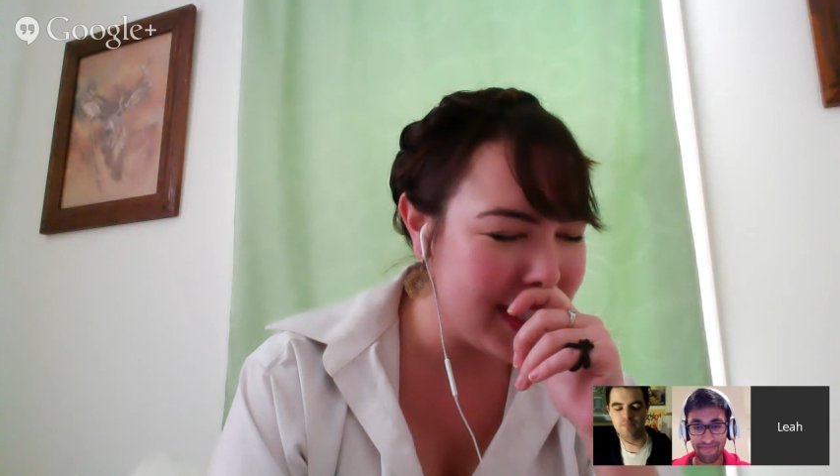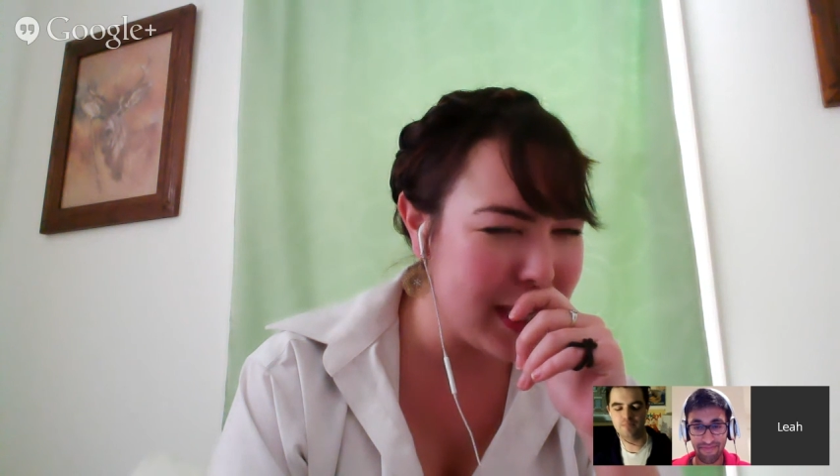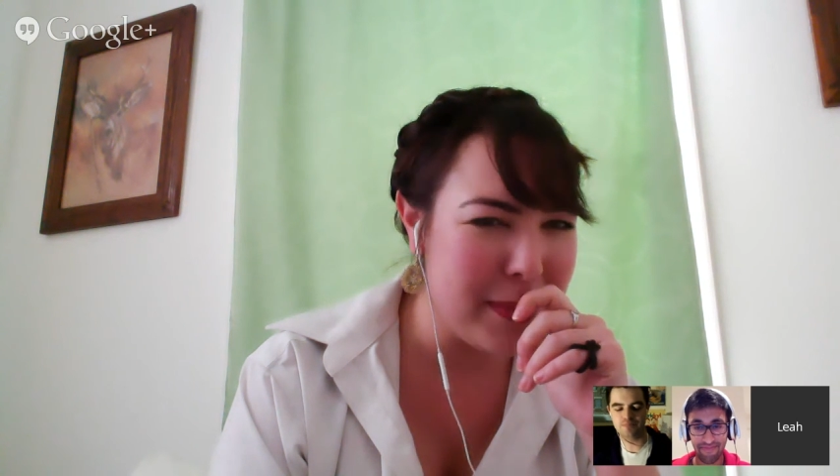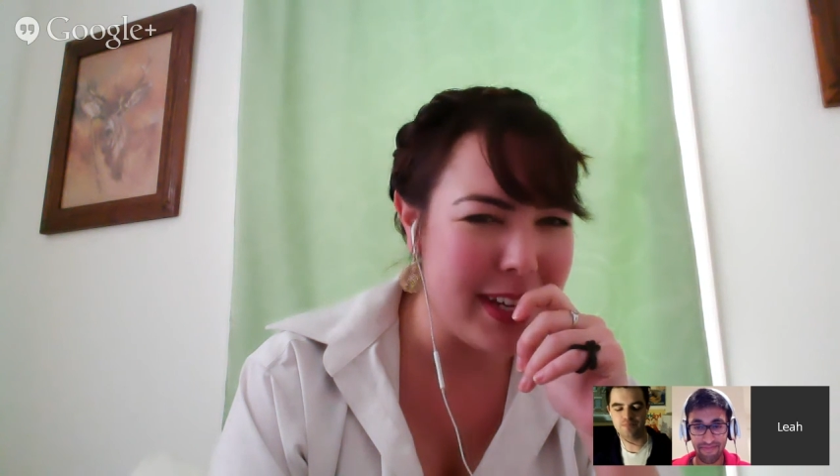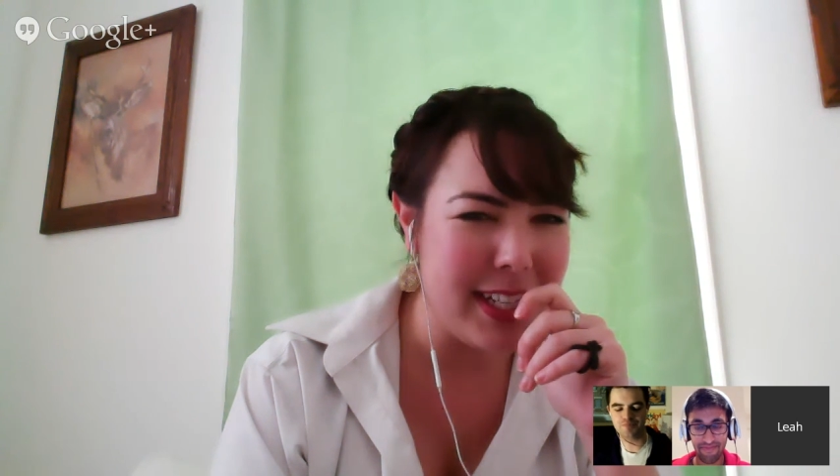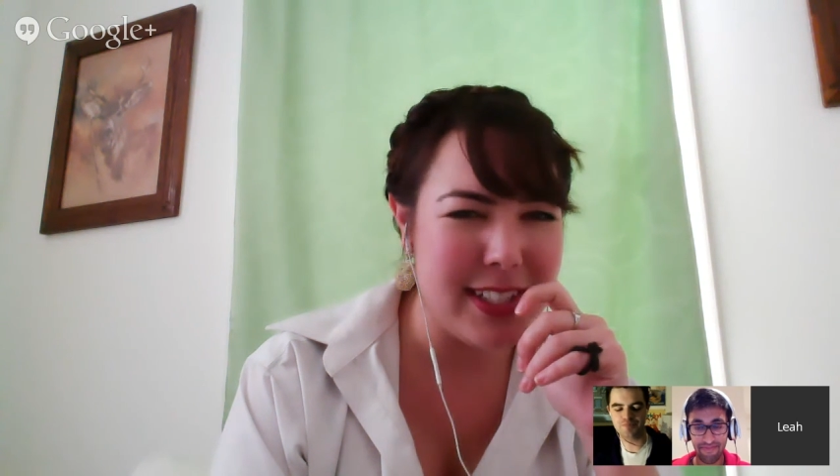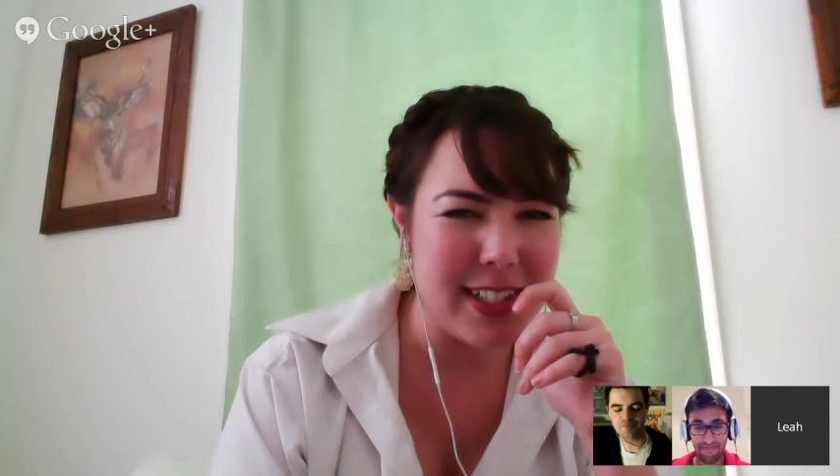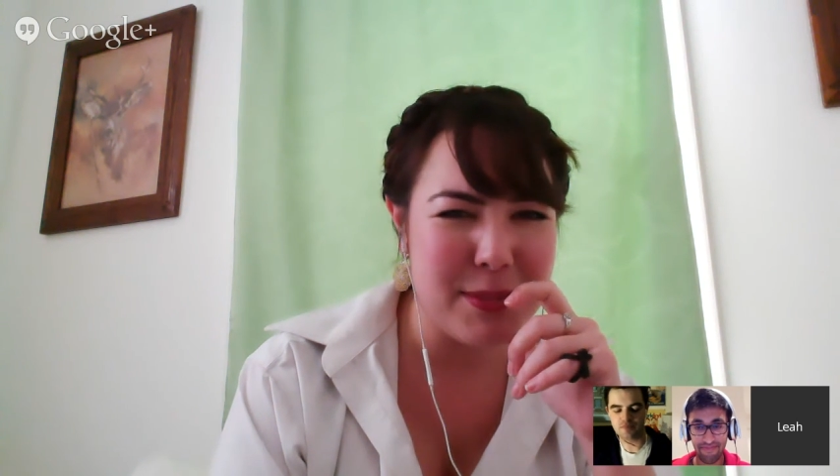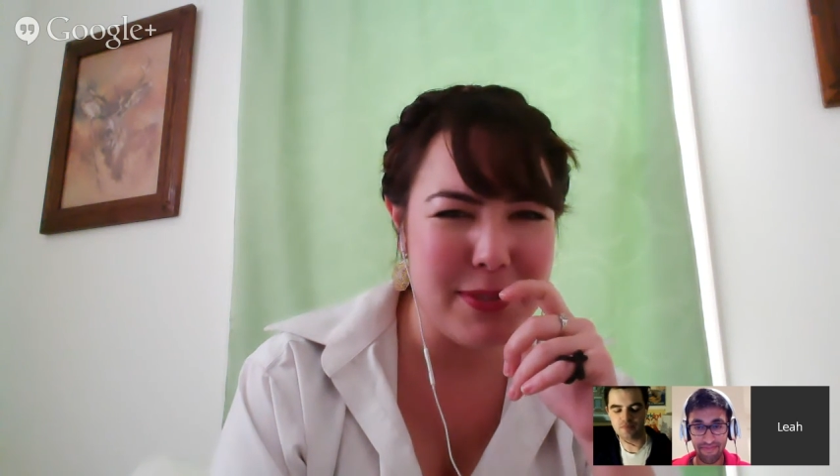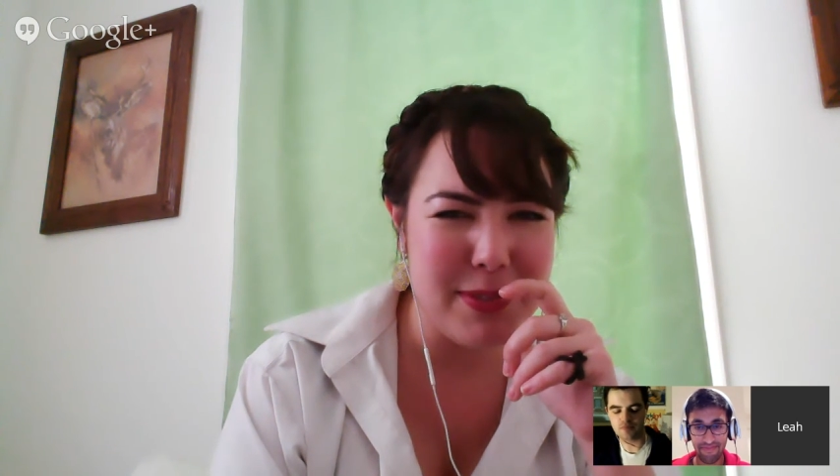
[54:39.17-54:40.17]
that a Mighty
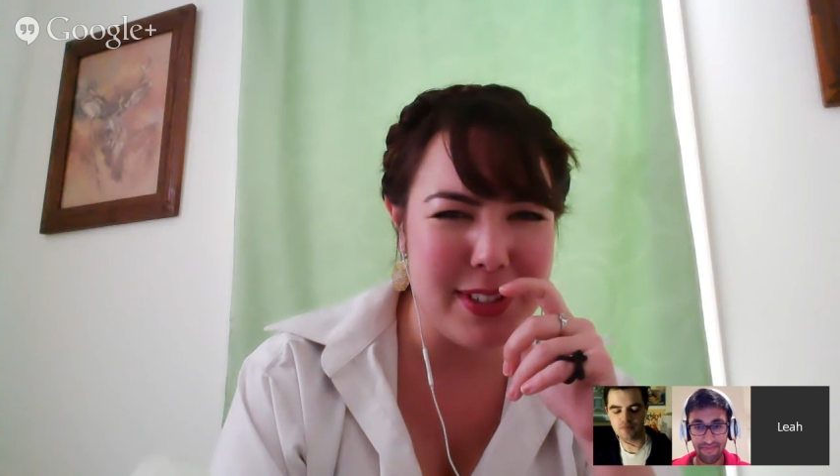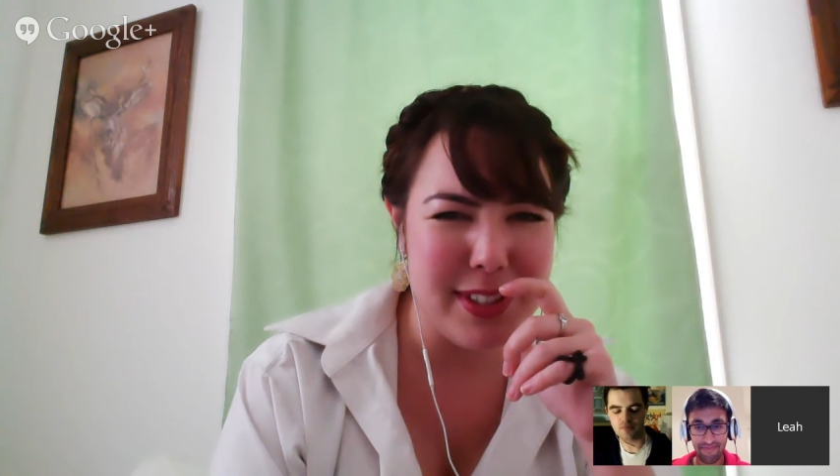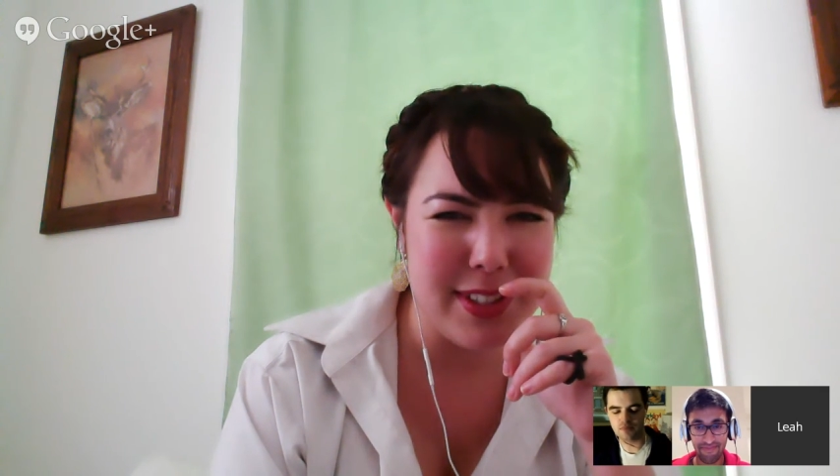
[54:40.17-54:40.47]
Ducks reference?